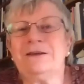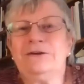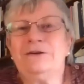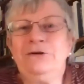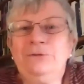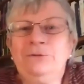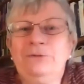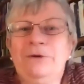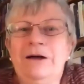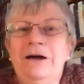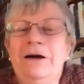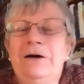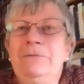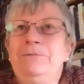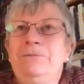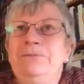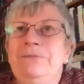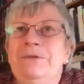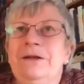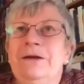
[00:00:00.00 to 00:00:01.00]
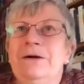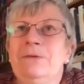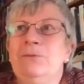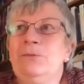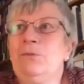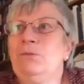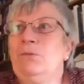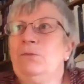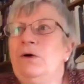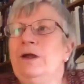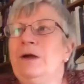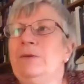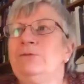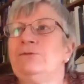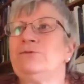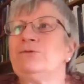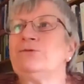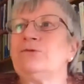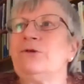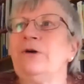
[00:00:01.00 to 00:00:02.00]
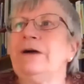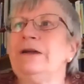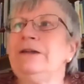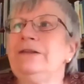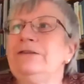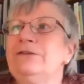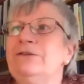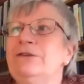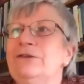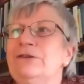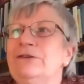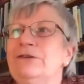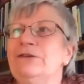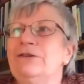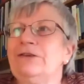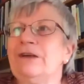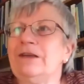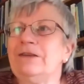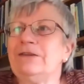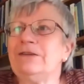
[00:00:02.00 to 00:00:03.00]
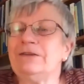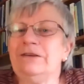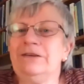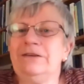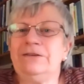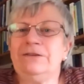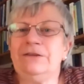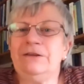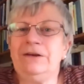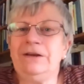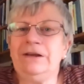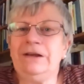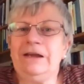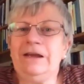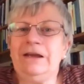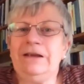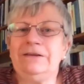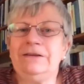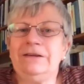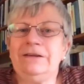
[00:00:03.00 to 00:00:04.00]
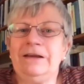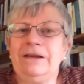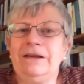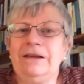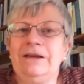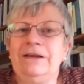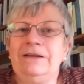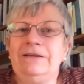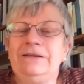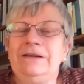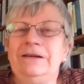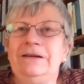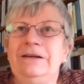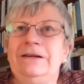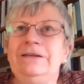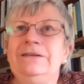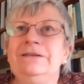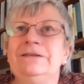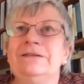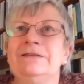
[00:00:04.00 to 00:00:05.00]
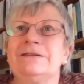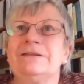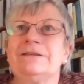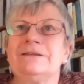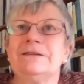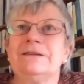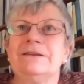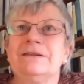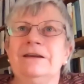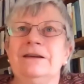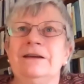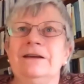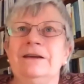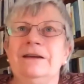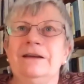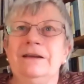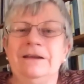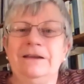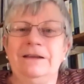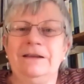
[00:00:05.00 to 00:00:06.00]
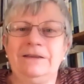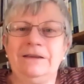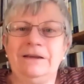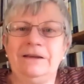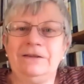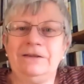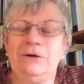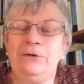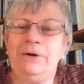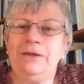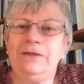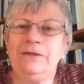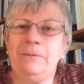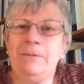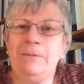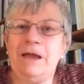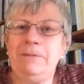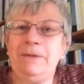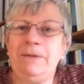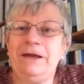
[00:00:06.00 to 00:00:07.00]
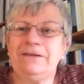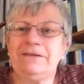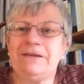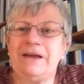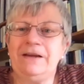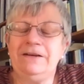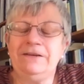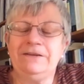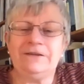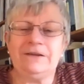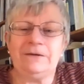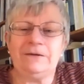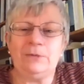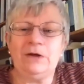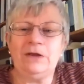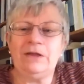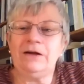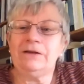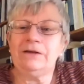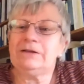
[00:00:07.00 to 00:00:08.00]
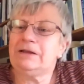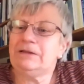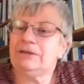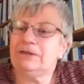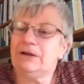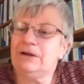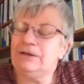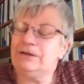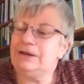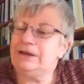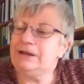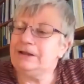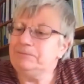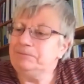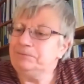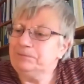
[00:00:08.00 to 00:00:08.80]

you. What I'm trying to suggest is that it isn't. There may be a tendency, but I think that the